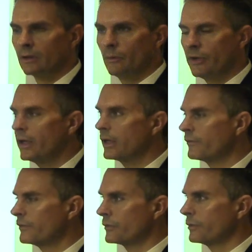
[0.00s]
We think
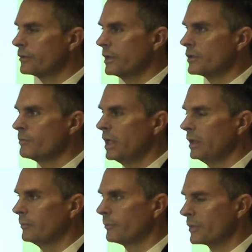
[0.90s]
of surgery as
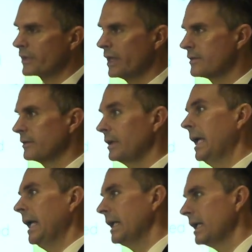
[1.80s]
being precise,
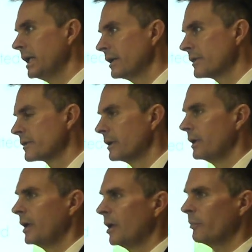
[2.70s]
and it is,
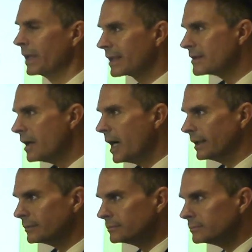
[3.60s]
but it's
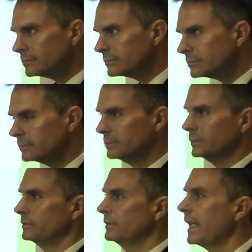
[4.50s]
not
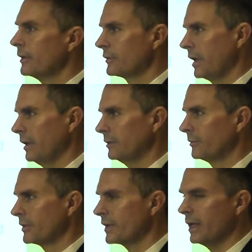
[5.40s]
nanoscale
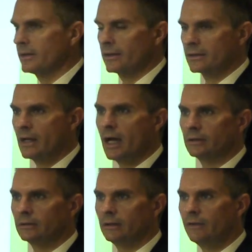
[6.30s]
precise. It's
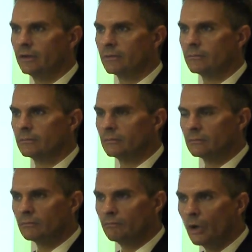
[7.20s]
not even
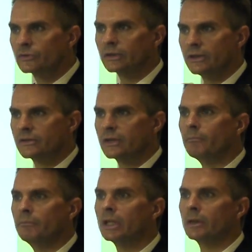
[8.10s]
mostly
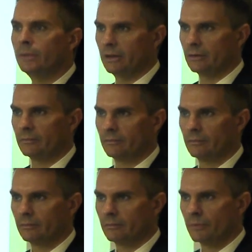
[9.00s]
sub-millimeter
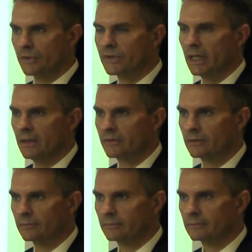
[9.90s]

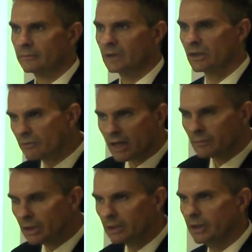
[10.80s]
precise. It's around
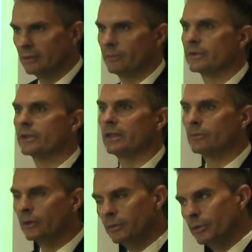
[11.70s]
a millimeter precise,
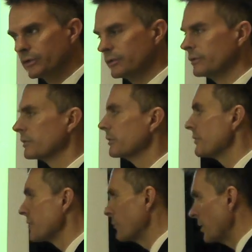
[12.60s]
where you put
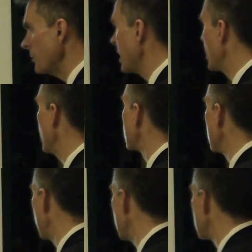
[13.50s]
sutures and where you make cuts
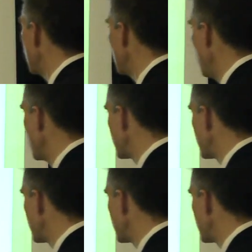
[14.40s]
and things like that.